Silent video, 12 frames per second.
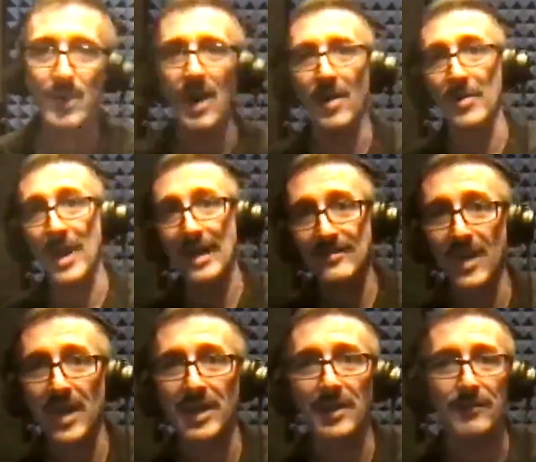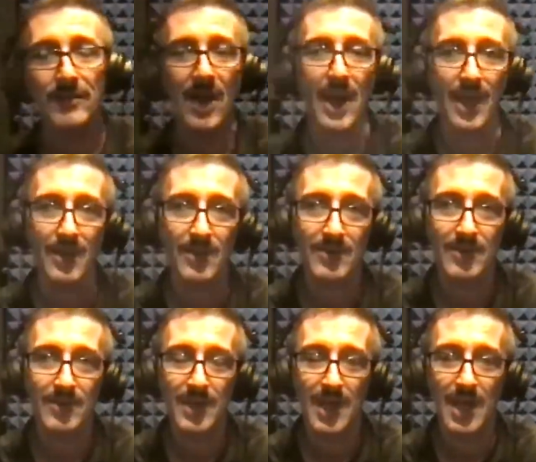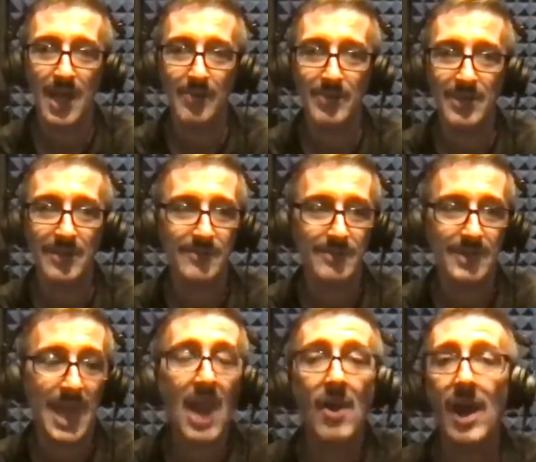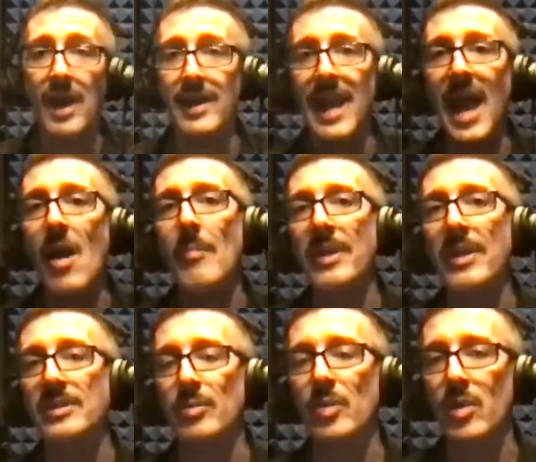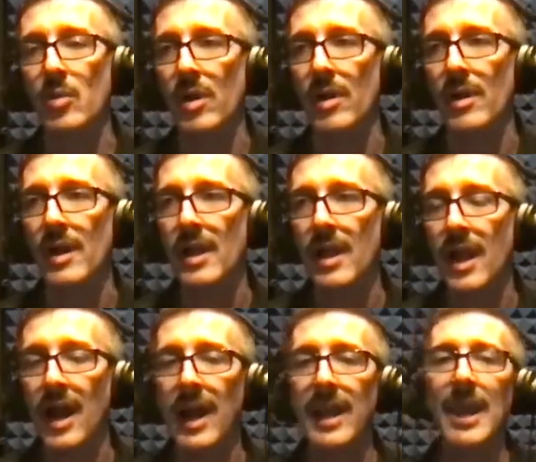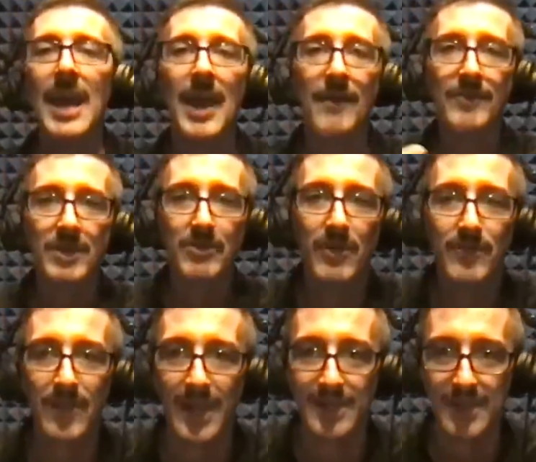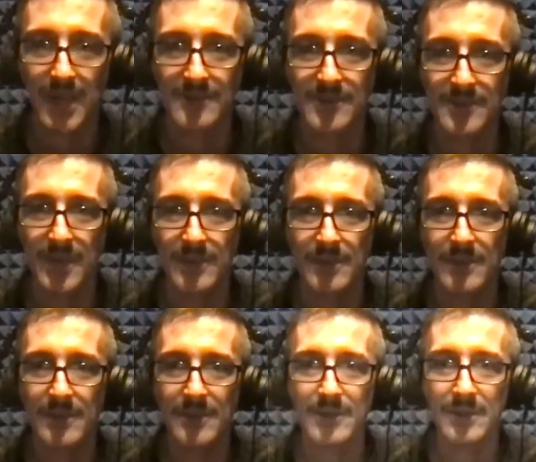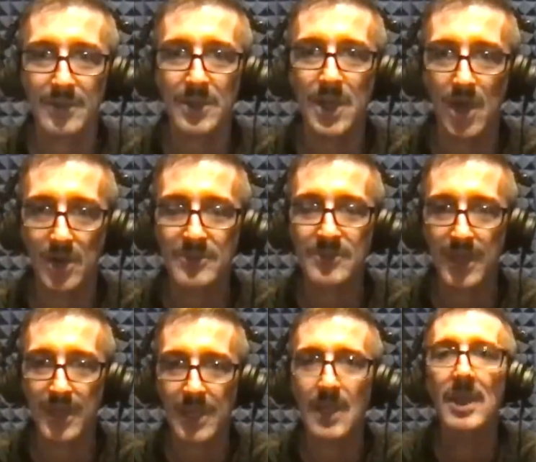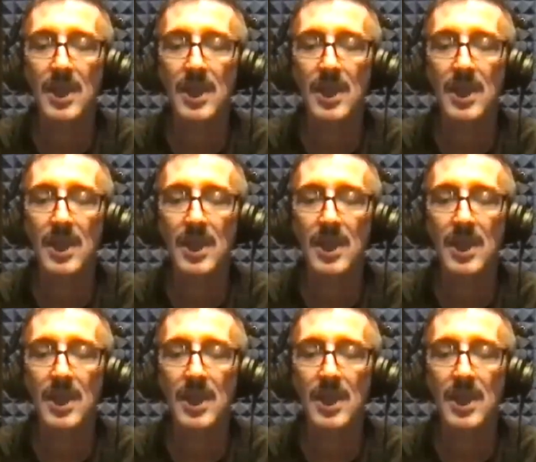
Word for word: well, that's not going to fly, because now I'm at the point where I have to provide content. You know, right. It's like,